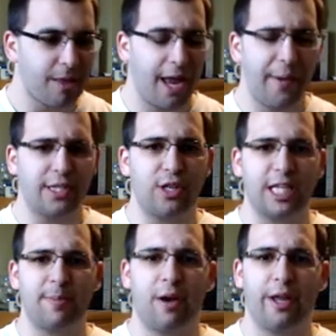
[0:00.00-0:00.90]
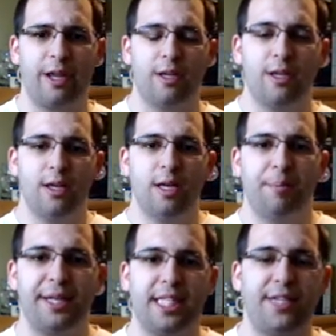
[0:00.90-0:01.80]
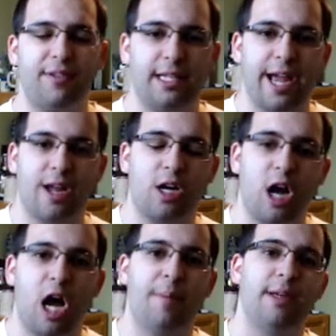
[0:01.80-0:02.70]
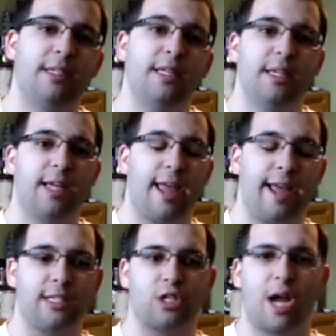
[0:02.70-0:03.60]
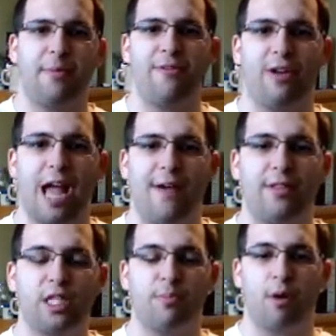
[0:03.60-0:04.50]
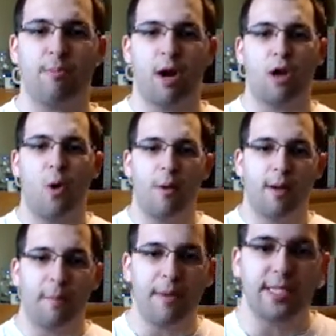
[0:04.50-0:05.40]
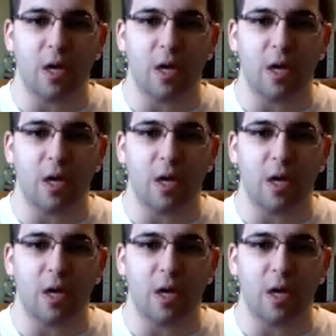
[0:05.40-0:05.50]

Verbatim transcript: Anyway, so that's about it. Please leave a like, comment, and subscribe if you haven't. It's your boy Marko. Peace